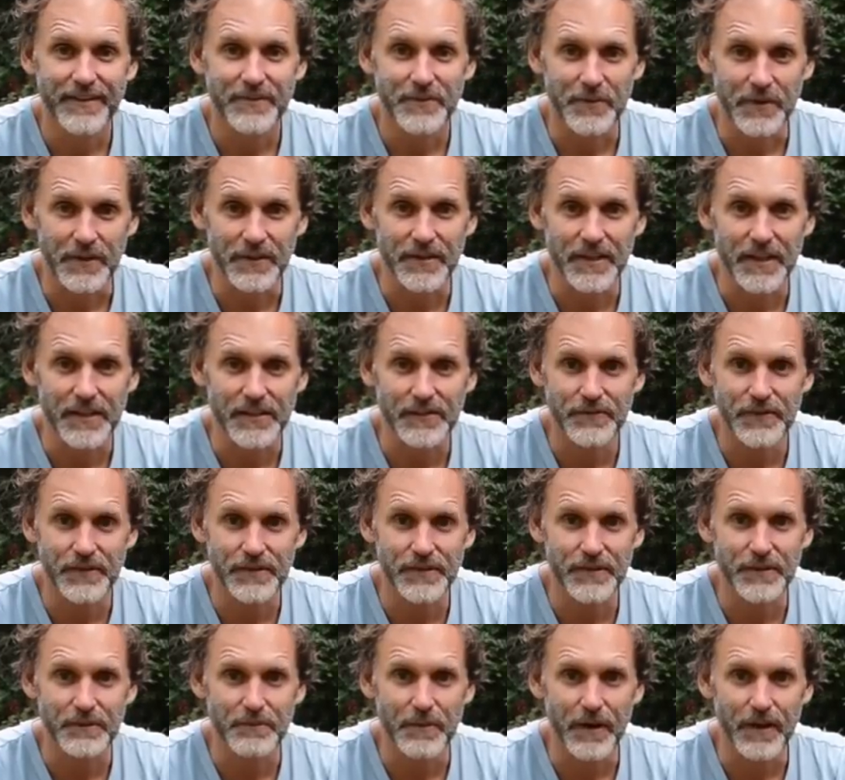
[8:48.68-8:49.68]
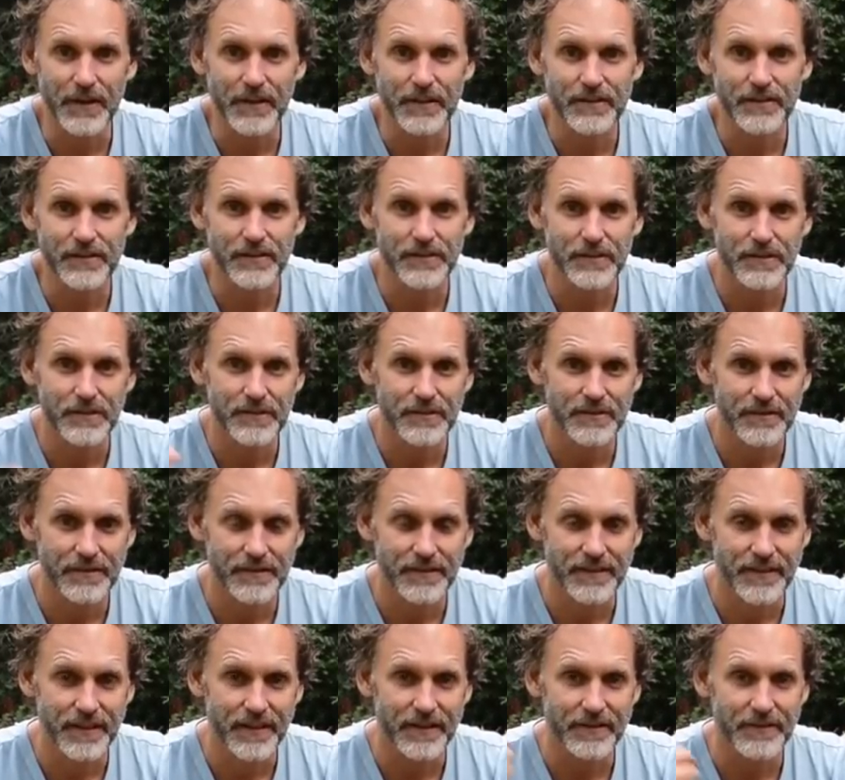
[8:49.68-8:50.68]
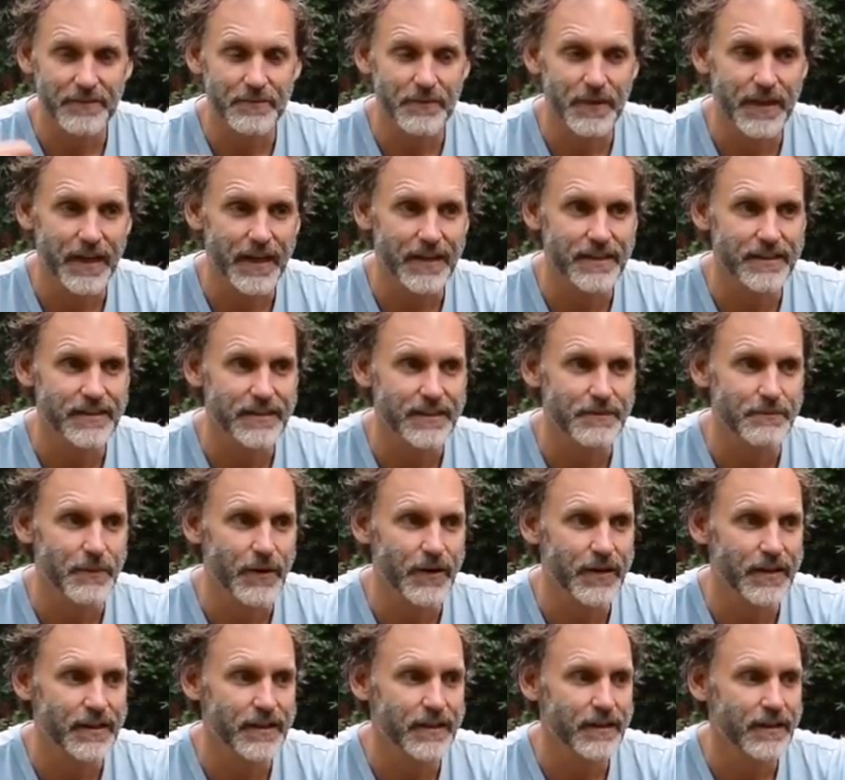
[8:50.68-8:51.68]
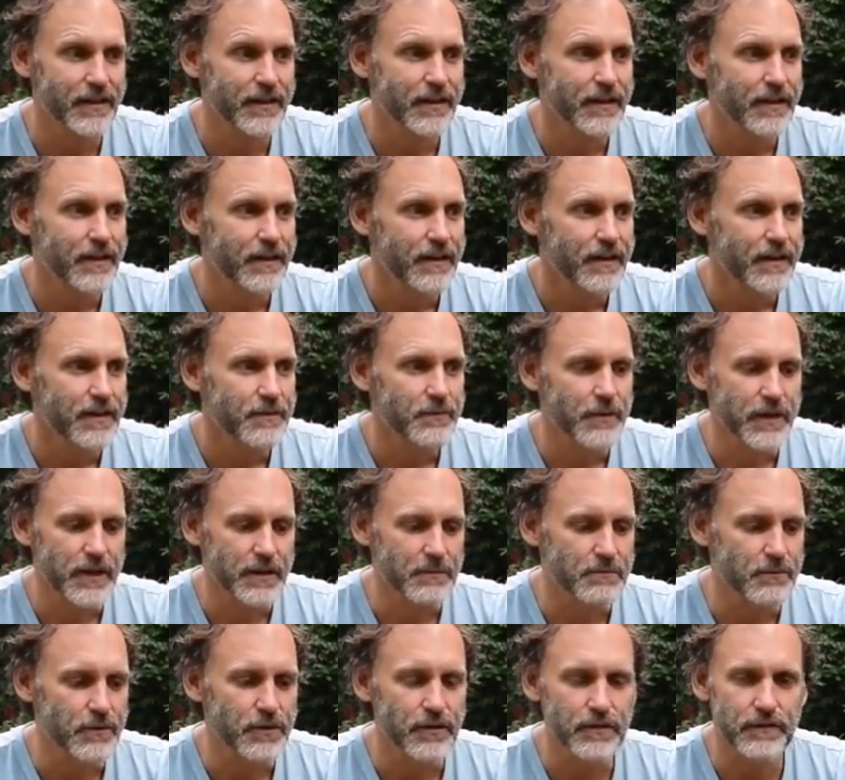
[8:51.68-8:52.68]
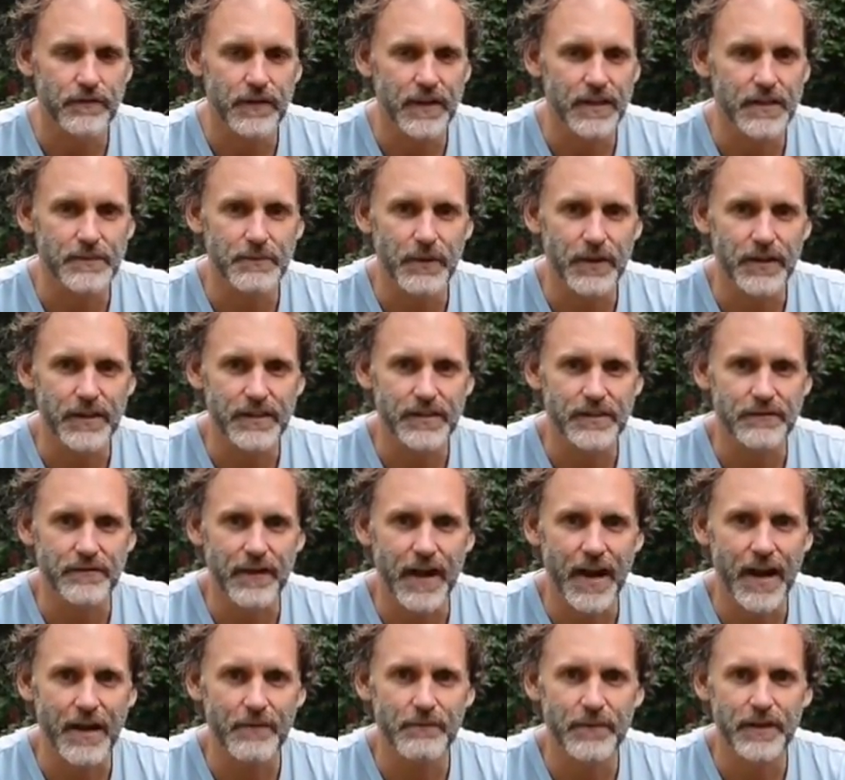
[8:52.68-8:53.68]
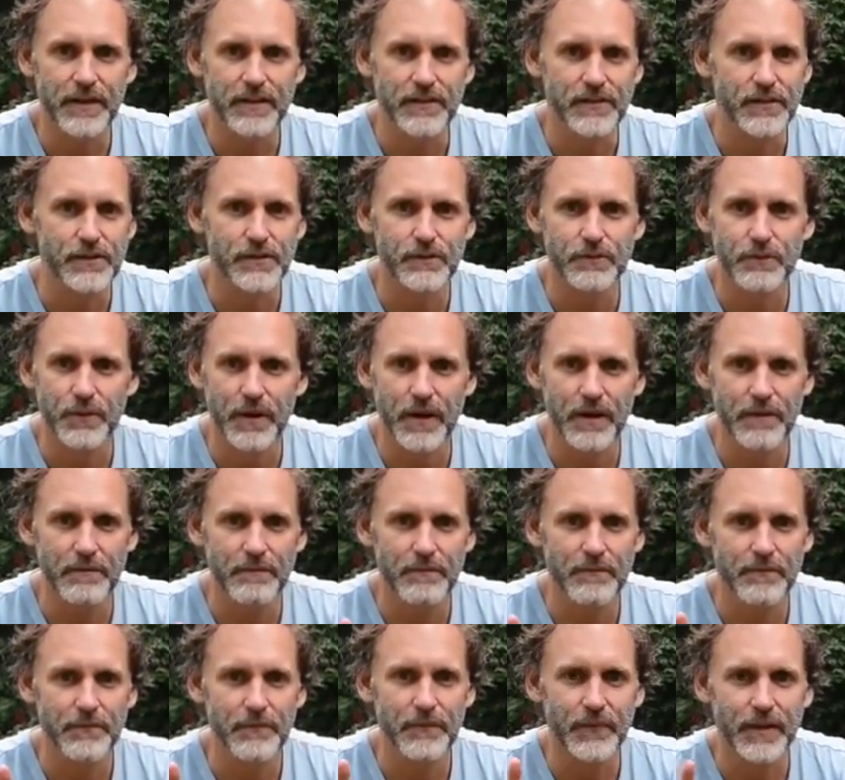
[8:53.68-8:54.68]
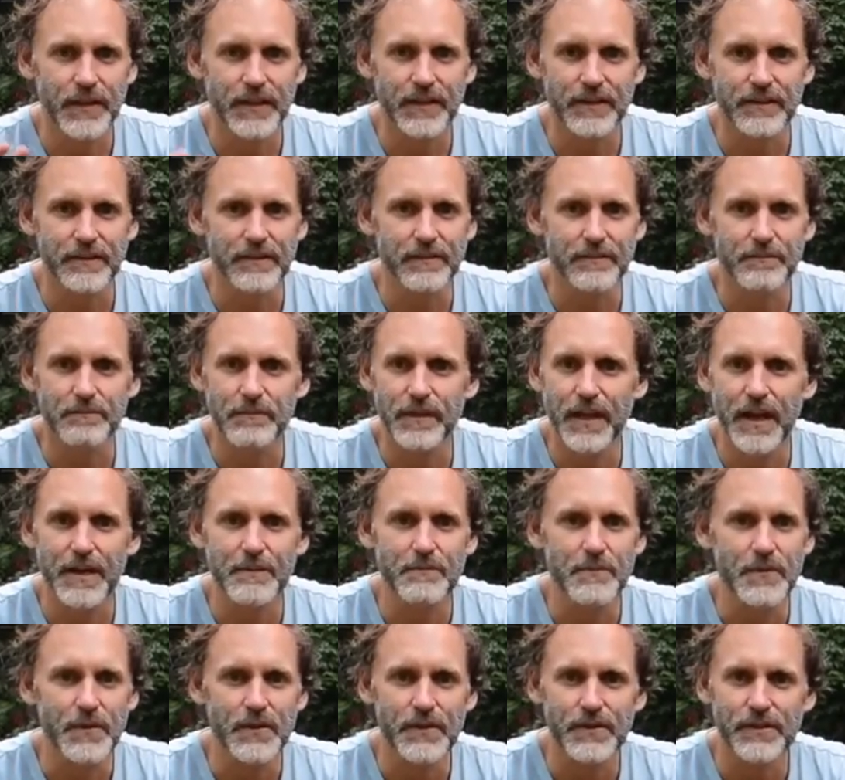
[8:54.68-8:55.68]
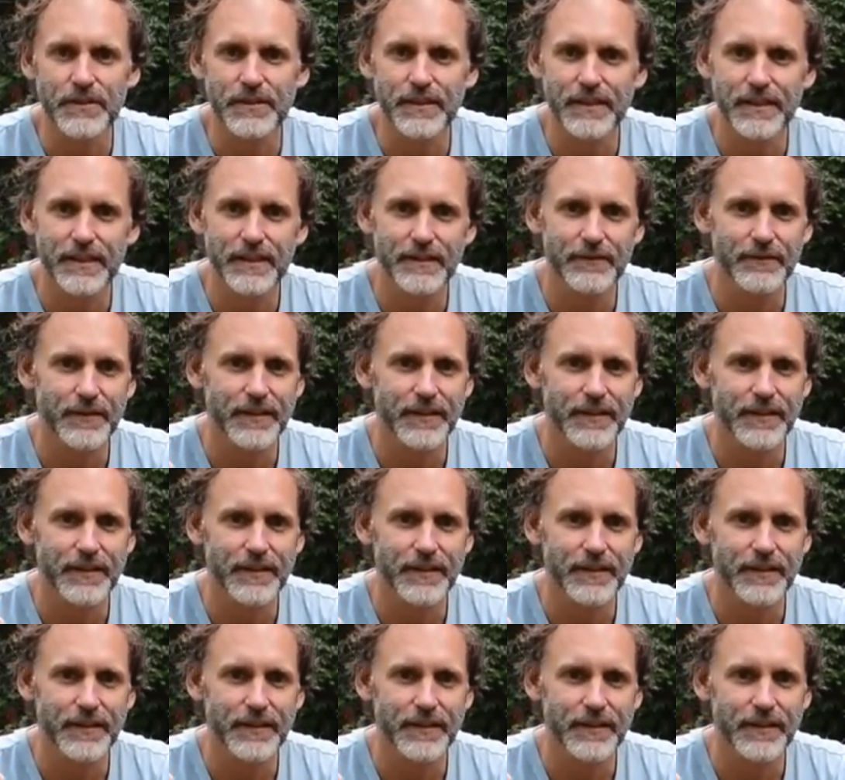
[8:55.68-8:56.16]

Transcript: We're in these physical bodies. It's, you know, we enter the body. We can move these bodies around. We can swim. We can play music.